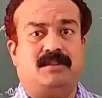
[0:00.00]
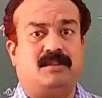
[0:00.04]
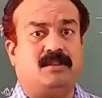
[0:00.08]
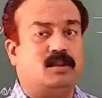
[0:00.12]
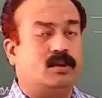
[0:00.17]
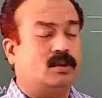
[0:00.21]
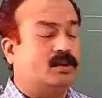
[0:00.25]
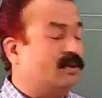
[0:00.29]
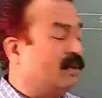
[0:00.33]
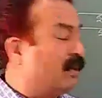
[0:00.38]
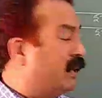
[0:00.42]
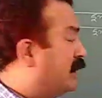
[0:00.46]

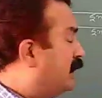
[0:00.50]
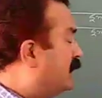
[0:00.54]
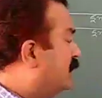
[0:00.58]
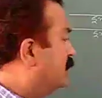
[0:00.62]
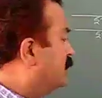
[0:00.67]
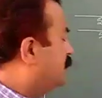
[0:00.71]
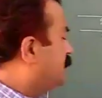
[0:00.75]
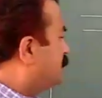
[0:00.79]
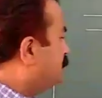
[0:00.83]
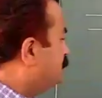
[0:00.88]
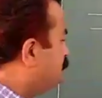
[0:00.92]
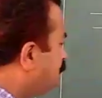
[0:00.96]
So
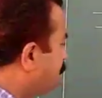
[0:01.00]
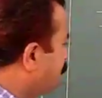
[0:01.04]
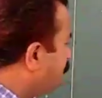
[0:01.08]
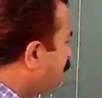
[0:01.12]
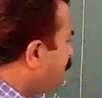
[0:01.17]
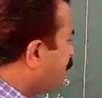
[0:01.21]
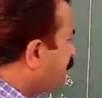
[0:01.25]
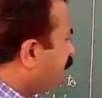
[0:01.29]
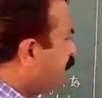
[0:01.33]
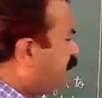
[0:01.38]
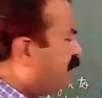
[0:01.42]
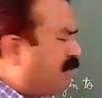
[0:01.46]
here
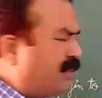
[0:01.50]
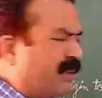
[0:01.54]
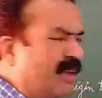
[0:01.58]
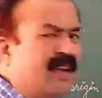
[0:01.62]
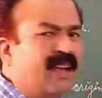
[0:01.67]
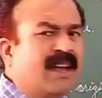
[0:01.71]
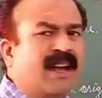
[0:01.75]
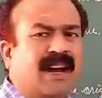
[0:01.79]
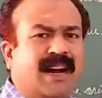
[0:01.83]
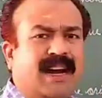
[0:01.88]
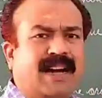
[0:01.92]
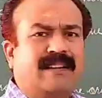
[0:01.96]

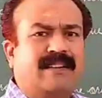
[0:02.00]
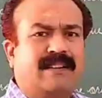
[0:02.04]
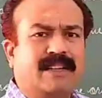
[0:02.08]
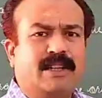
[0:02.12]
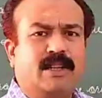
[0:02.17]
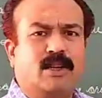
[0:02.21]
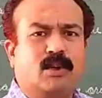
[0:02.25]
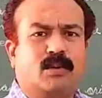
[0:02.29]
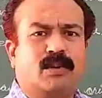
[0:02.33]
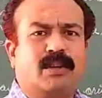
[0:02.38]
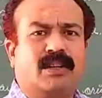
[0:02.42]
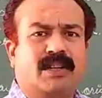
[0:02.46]
I think
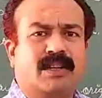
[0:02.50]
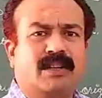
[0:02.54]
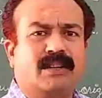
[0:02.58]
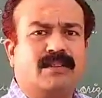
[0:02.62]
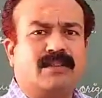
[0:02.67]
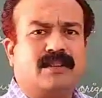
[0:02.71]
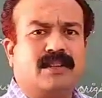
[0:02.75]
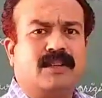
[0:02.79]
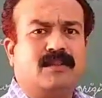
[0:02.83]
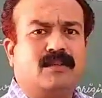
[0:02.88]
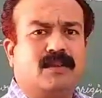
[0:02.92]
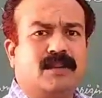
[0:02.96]
you can
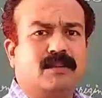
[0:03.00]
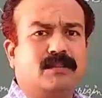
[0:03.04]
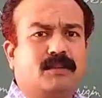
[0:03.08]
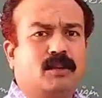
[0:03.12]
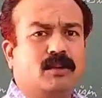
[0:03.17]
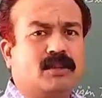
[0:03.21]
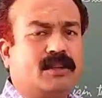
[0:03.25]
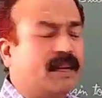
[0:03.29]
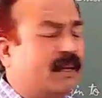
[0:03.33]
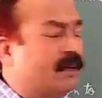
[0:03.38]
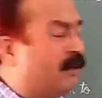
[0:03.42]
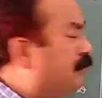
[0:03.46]
understand one
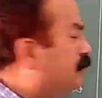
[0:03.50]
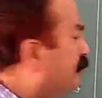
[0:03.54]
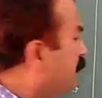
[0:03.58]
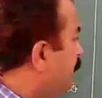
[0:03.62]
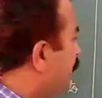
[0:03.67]
more thing.